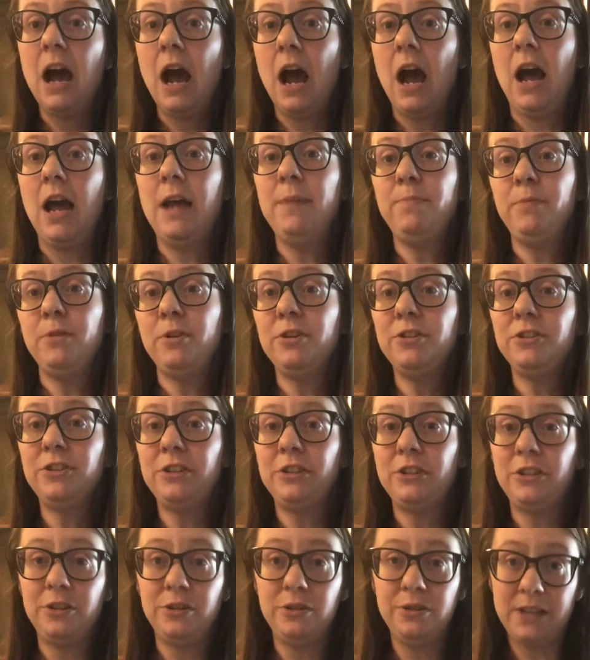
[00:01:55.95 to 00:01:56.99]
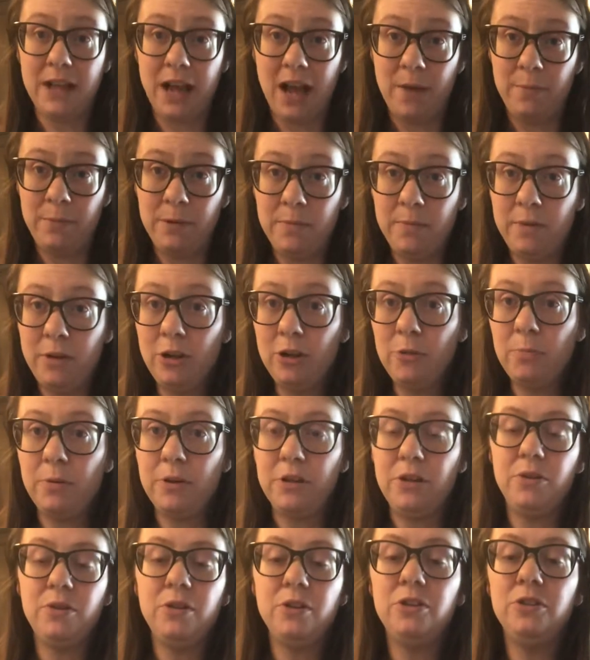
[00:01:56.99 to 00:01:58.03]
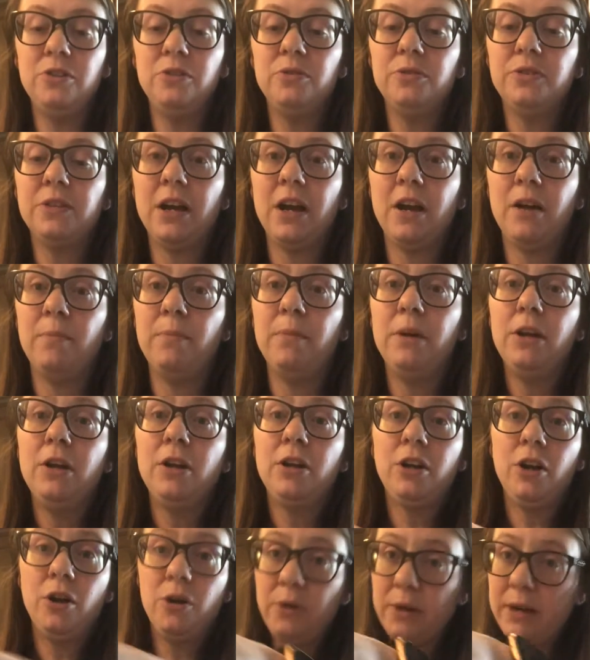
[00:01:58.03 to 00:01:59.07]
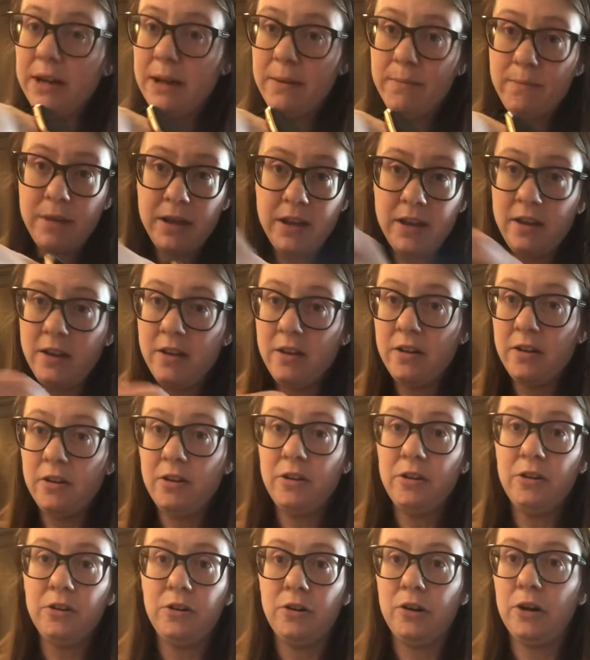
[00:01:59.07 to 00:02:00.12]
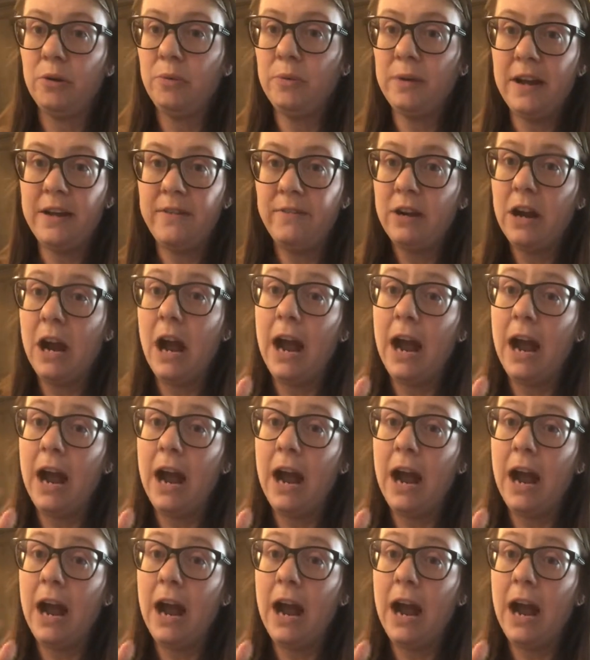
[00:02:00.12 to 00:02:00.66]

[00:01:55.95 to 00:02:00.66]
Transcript: I personally used almond milk, but you can use coconut milk or whatever.